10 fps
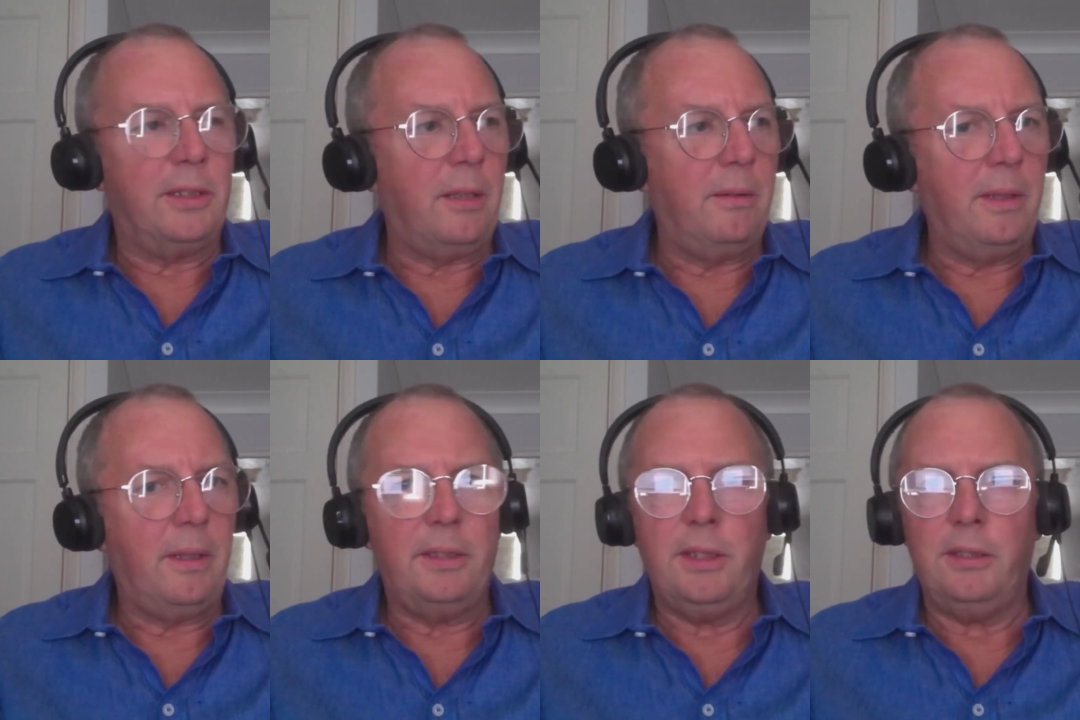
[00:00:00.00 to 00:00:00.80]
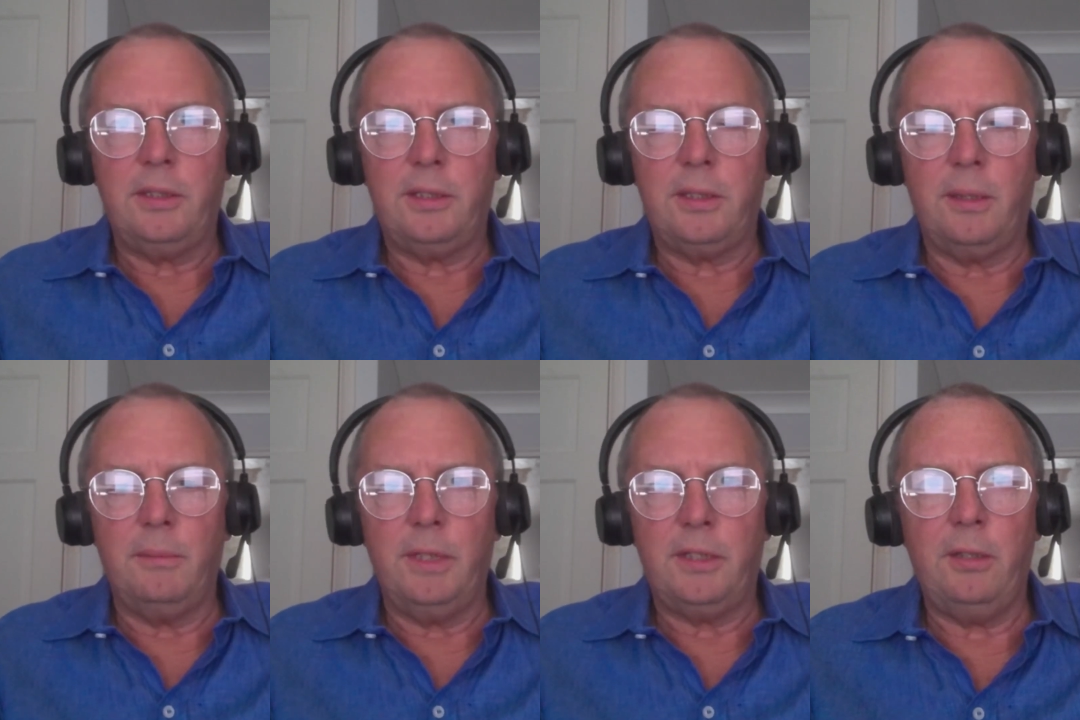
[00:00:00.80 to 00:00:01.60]
So,
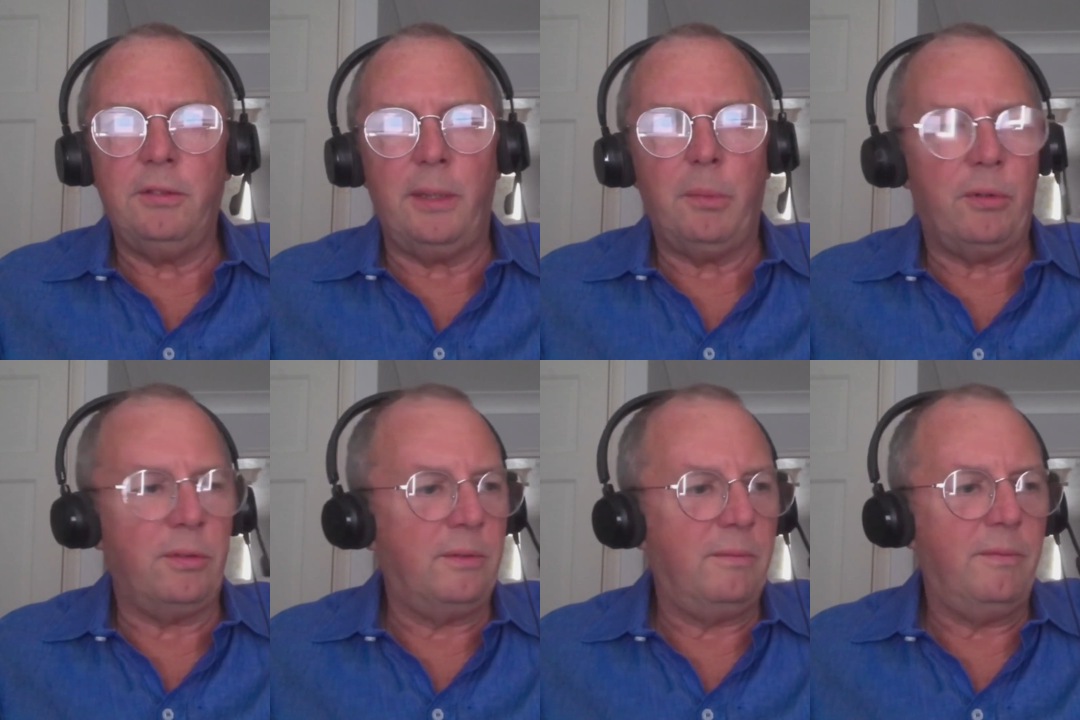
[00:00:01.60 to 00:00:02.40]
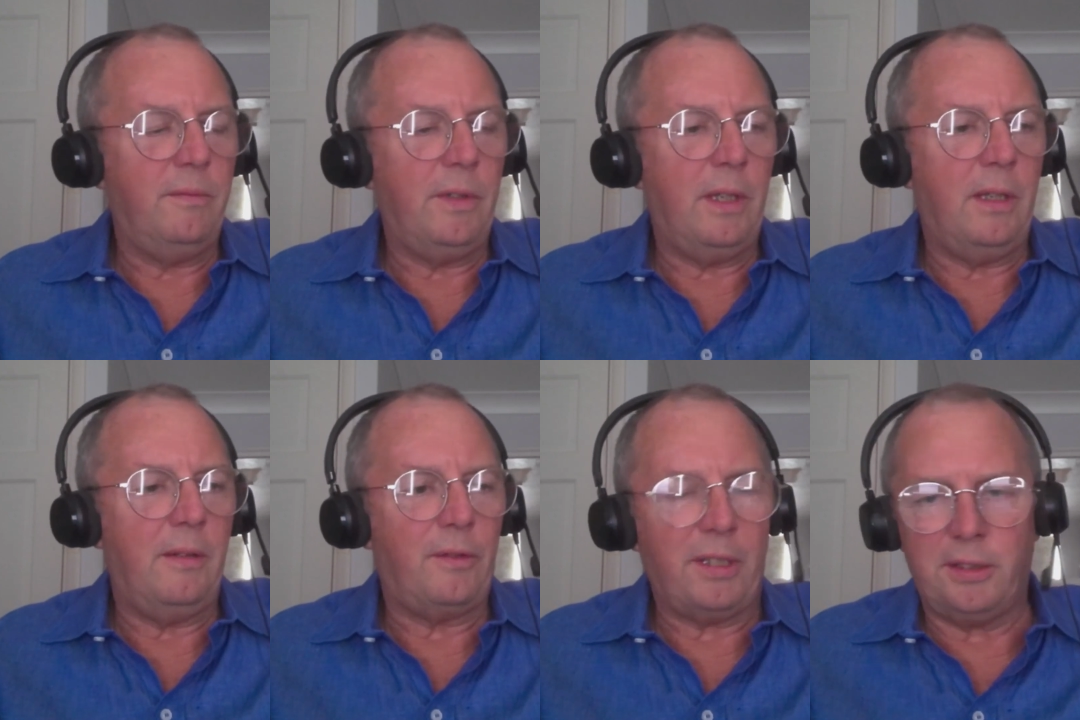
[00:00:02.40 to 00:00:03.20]
it's hugely important
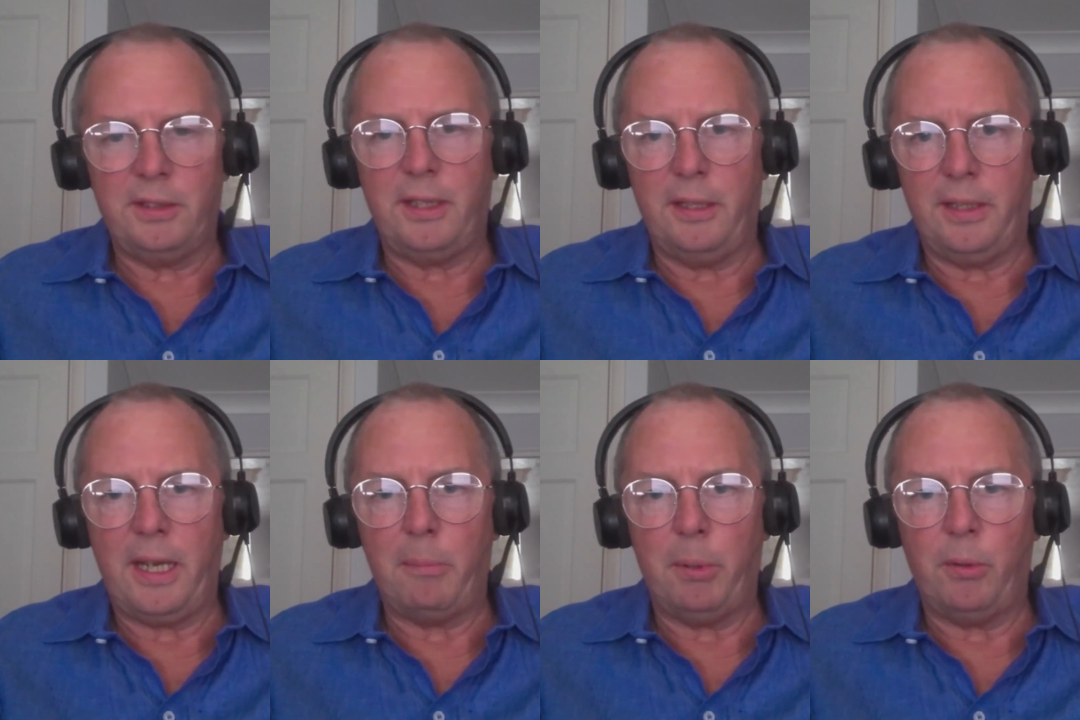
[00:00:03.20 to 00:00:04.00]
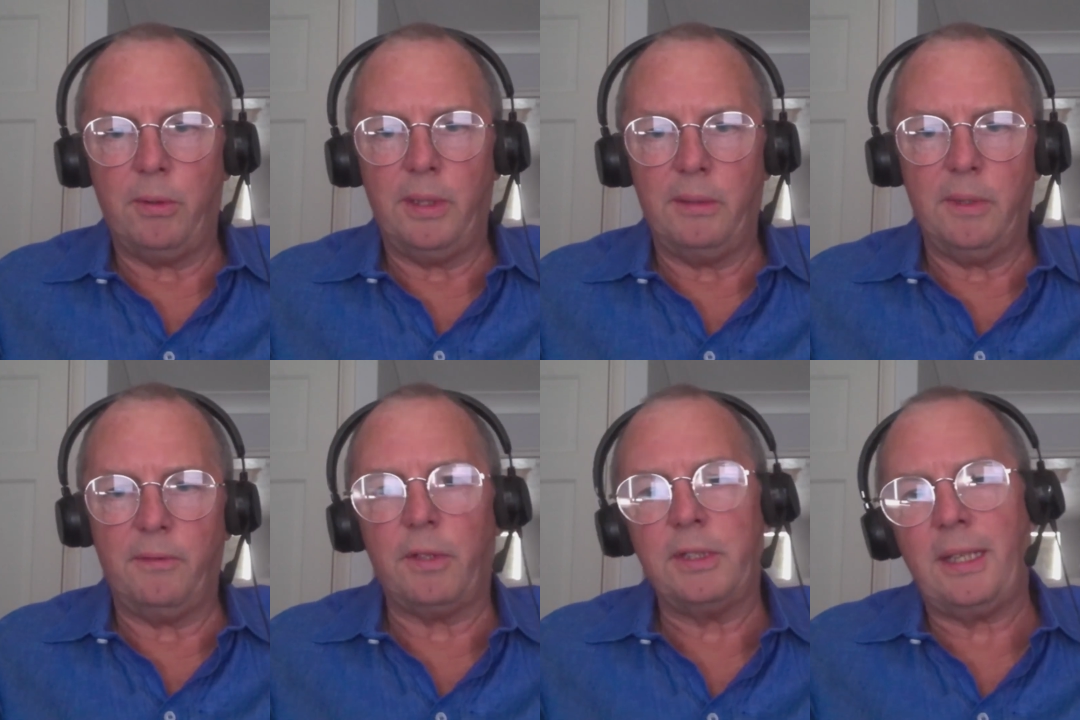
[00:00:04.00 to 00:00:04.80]
for us as an airport,
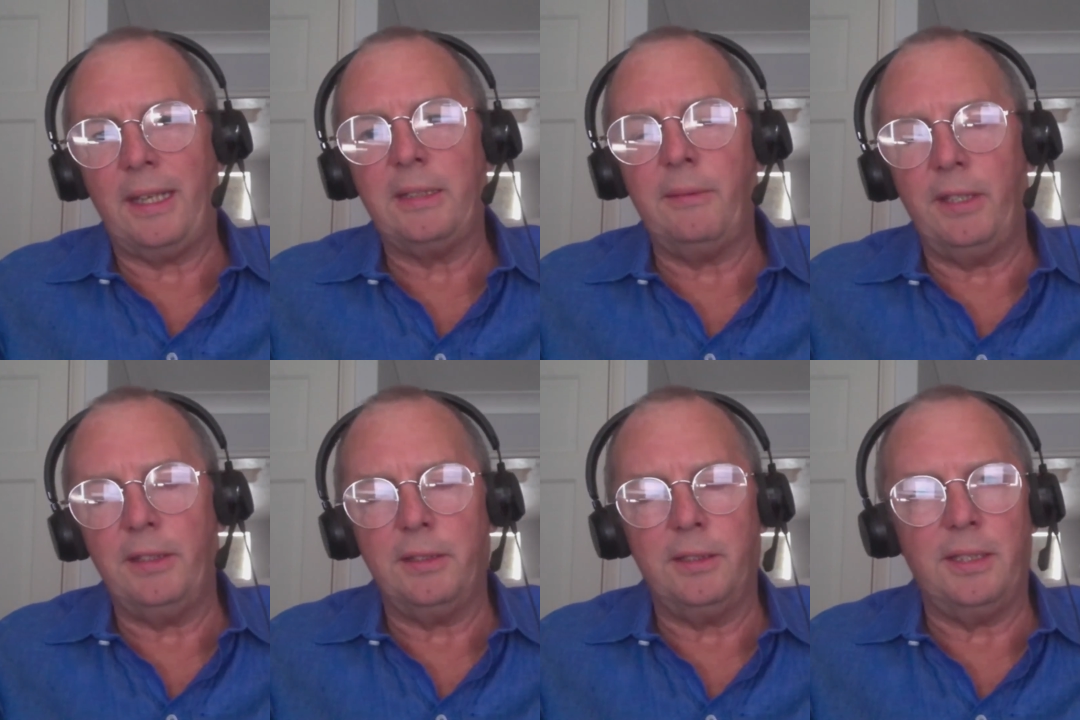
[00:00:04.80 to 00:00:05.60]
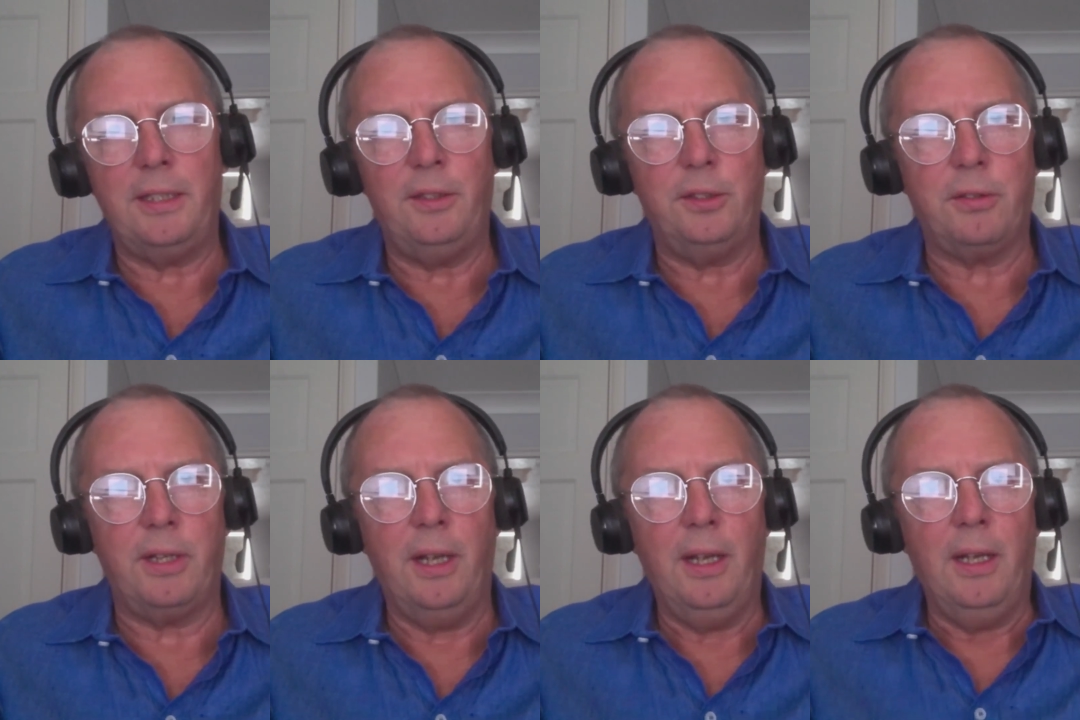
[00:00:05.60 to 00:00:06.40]
and for us collectively as an industry.